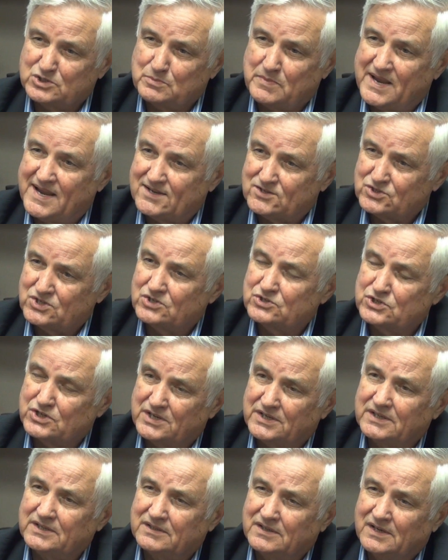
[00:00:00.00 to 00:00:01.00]
It's passed the
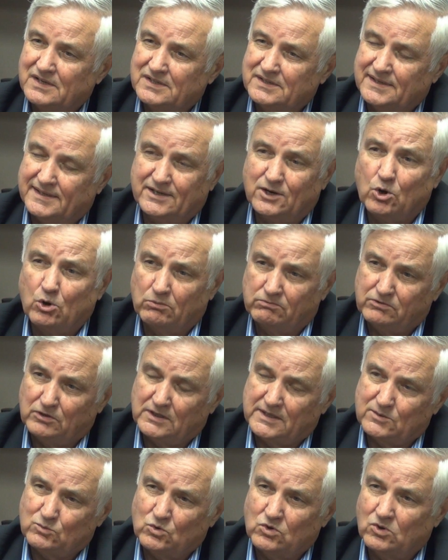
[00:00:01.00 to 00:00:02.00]
Senate, and
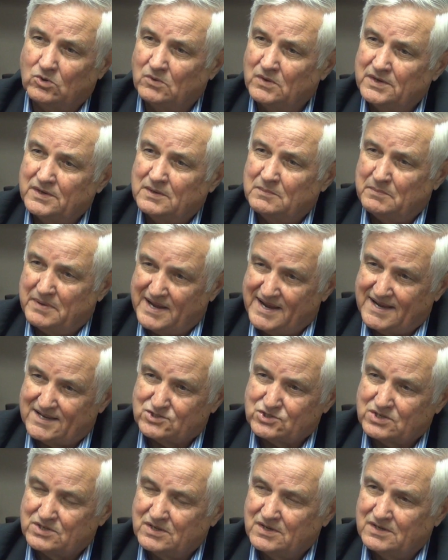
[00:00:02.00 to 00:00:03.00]
hopefully will
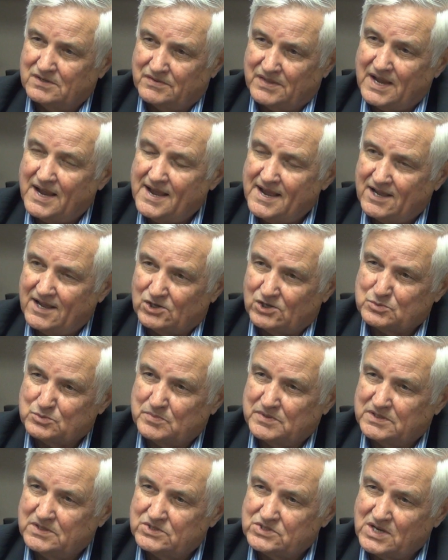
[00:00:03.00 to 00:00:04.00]
pass the
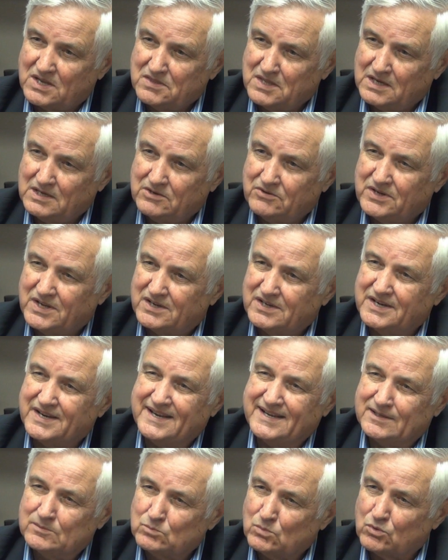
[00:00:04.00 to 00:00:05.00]
House, because I think you get
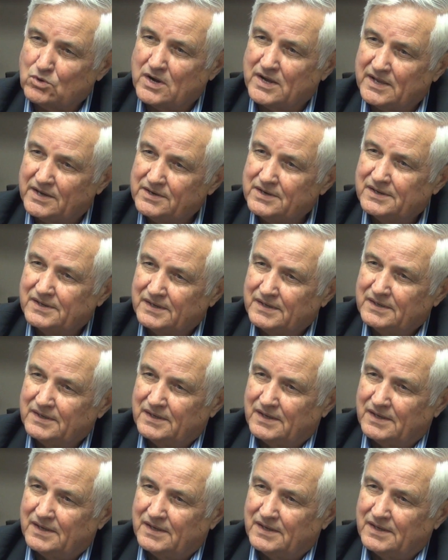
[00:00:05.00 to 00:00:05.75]
an inbred